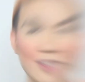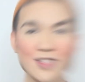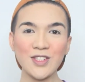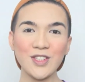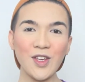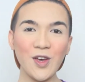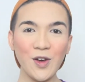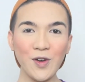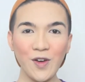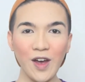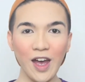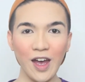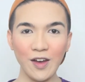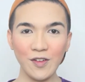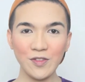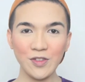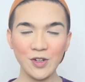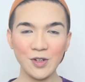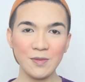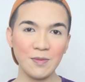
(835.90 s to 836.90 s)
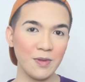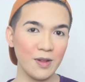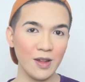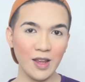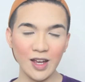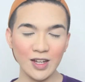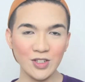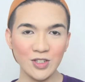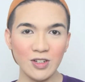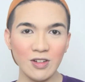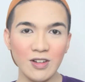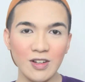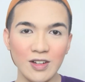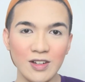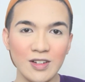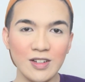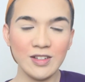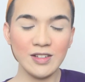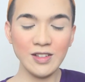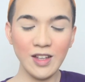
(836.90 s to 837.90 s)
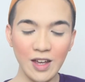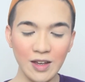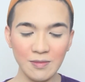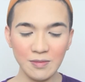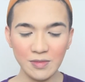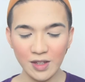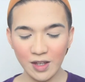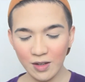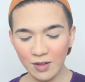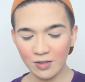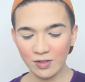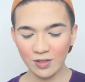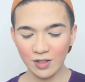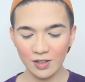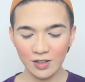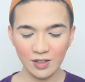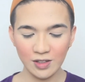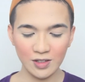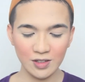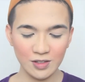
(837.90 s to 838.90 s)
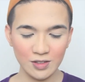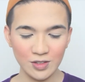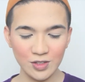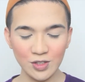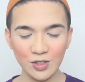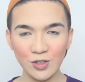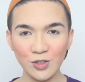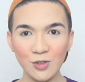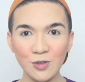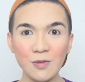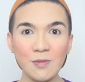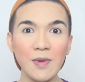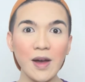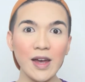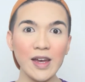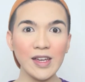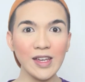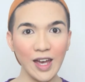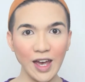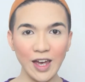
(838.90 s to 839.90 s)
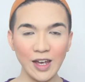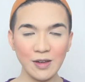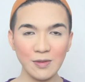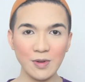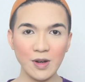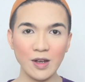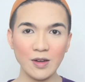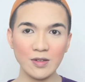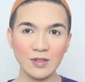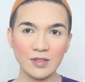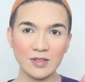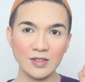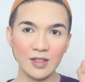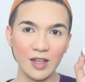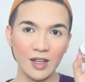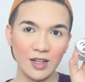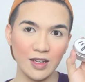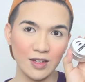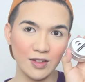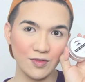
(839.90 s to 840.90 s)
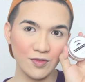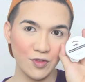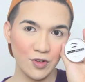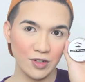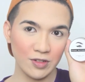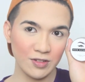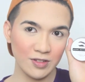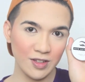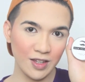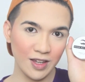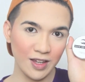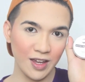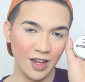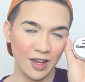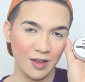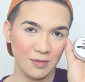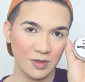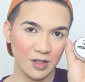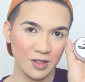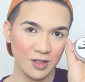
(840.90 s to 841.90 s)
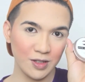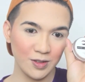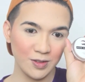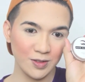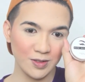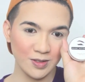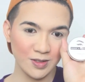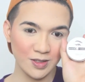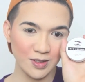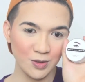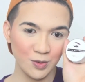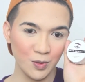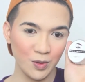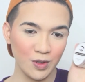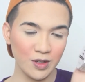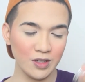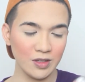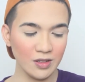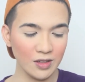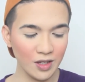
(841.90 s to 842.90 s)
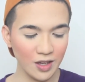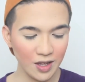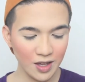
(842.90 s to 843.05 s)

So, after blush on, I'm now gonna do my eyebrows. And for today, I'm gonna use this one.